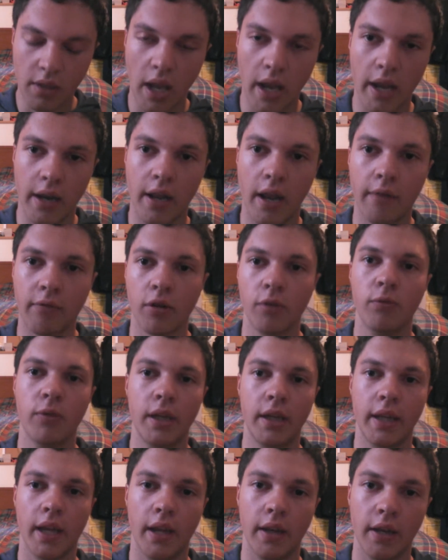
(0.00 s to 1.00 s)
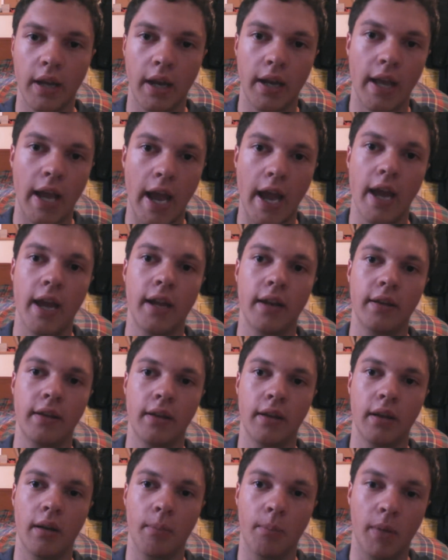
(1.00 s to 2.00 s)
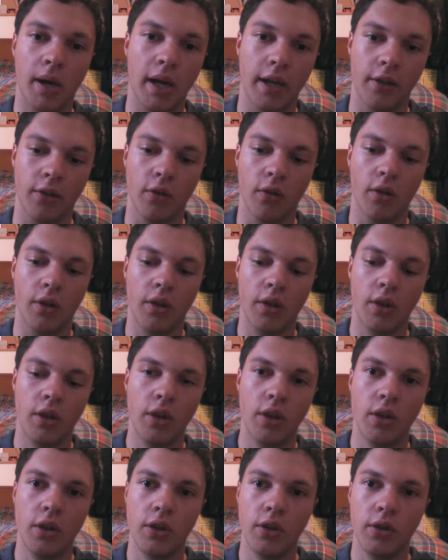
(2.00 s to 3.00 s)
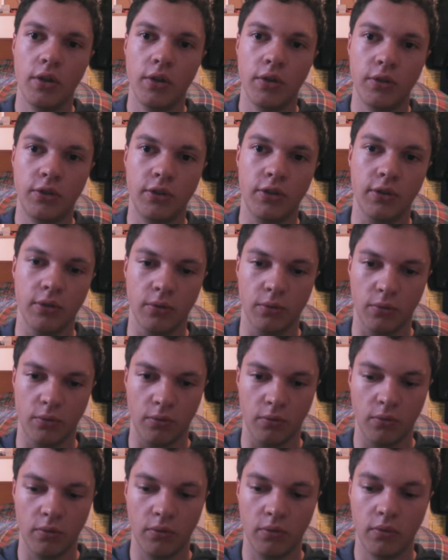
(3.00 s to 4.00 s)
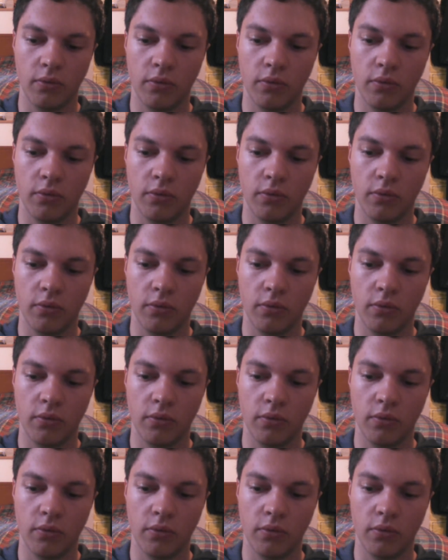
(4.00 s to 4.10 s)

And every weekend I'd add a mile to